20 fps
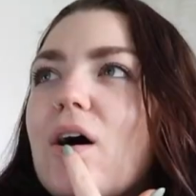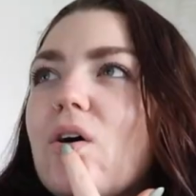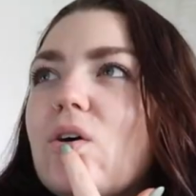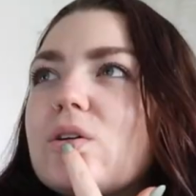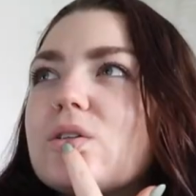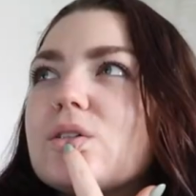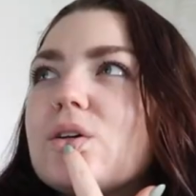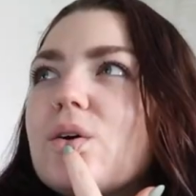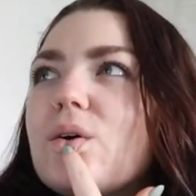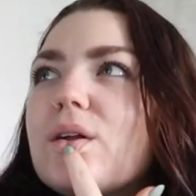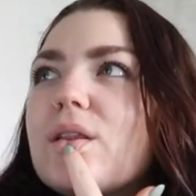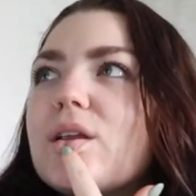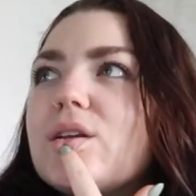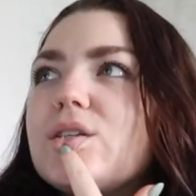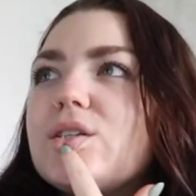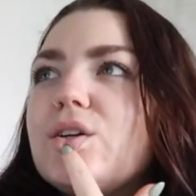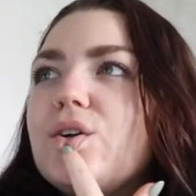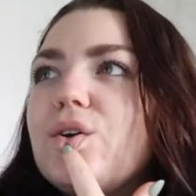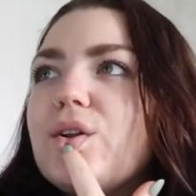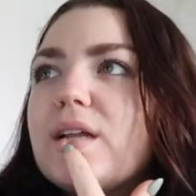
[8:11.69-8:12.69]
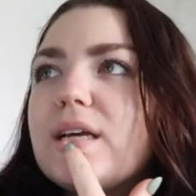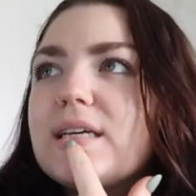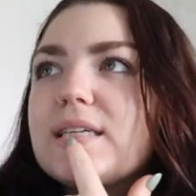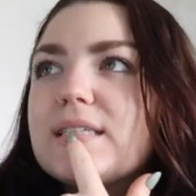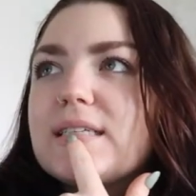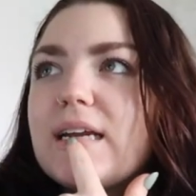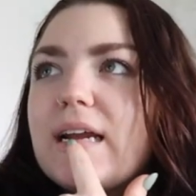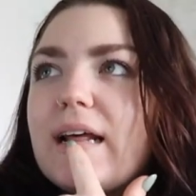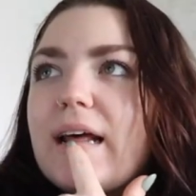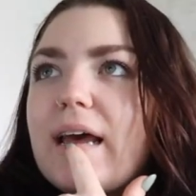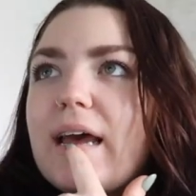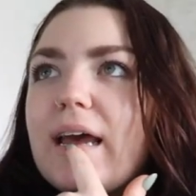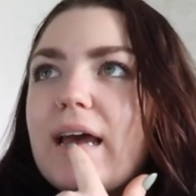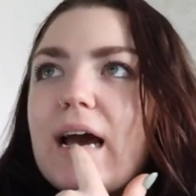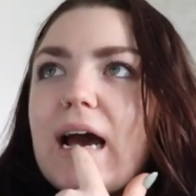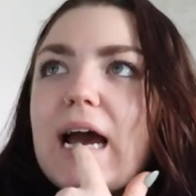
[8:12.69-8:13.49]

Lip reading: Also on the to-do list today,